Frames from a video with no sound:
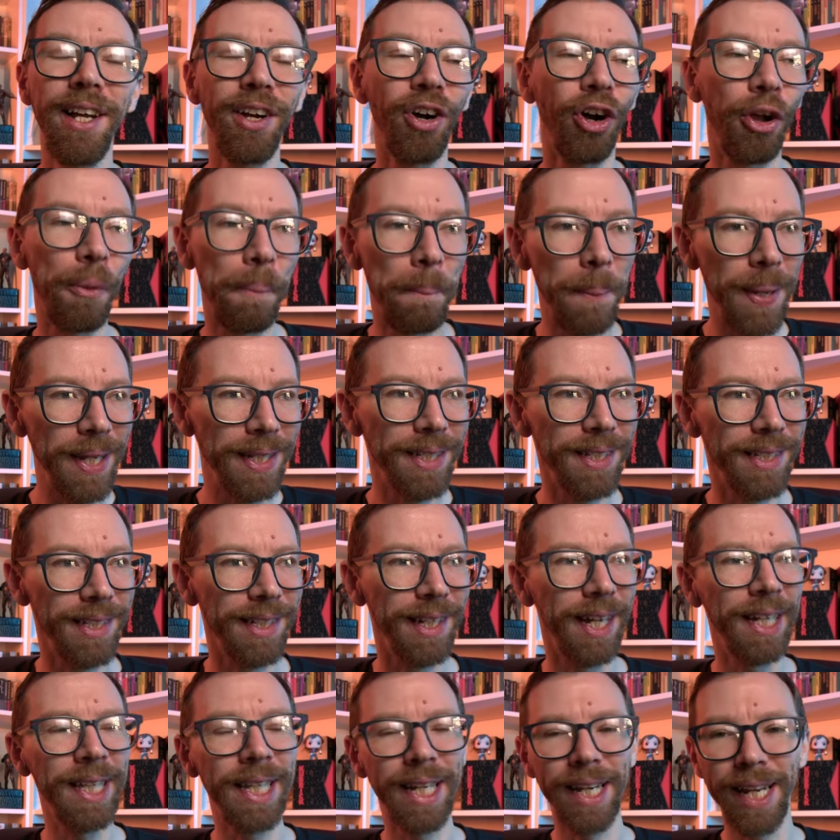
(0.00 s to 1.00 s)
I missed
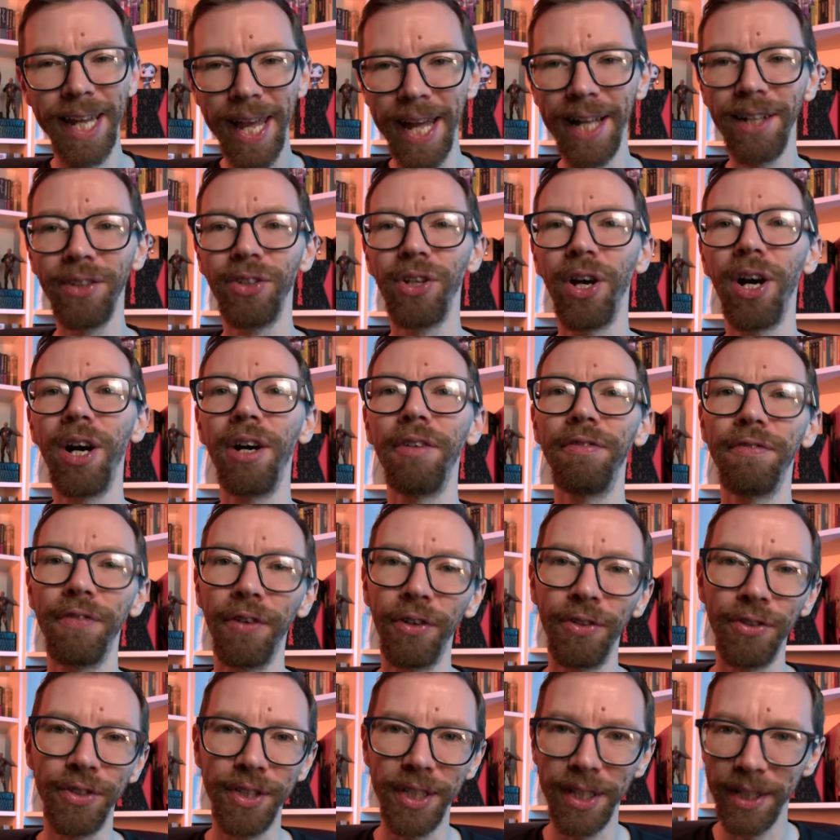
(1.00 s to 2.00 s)
it and then I held off
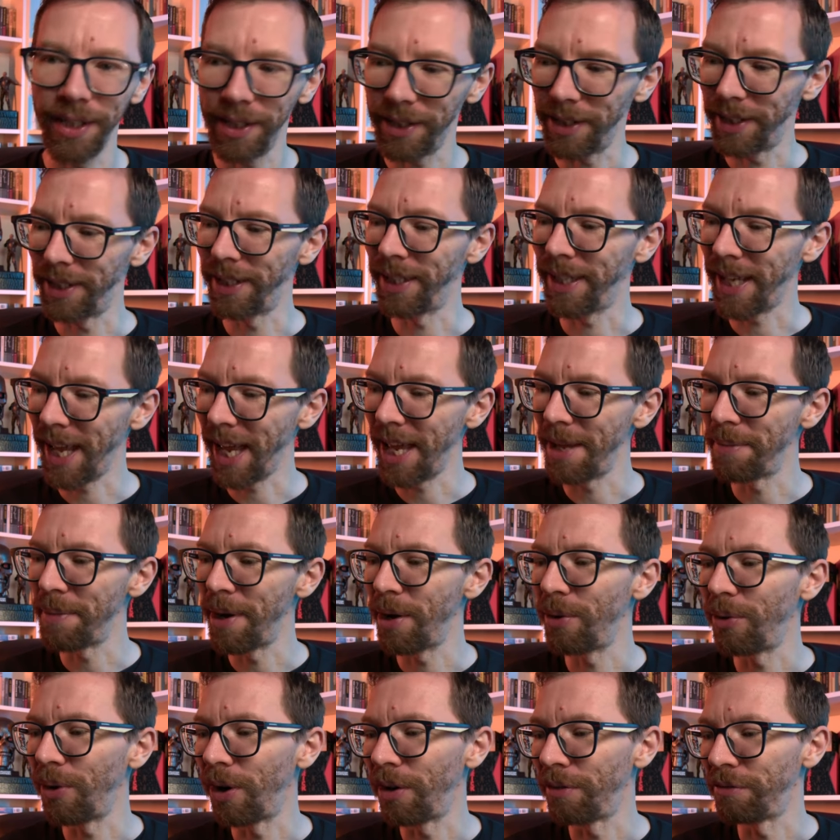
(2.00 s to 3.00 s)
until it came
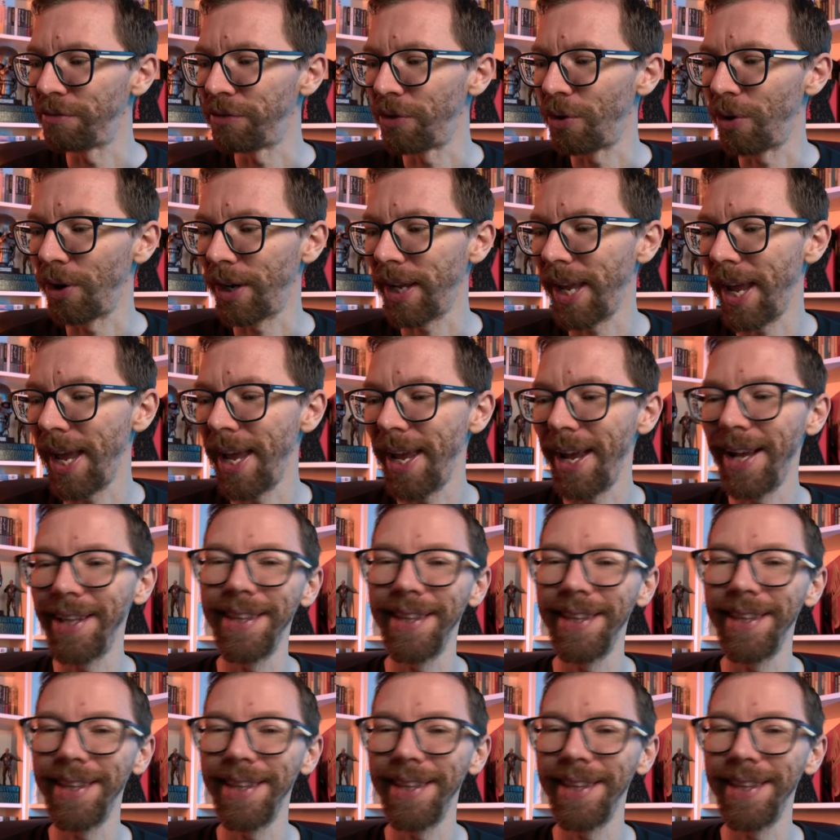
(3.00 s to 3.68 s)
out on 4K,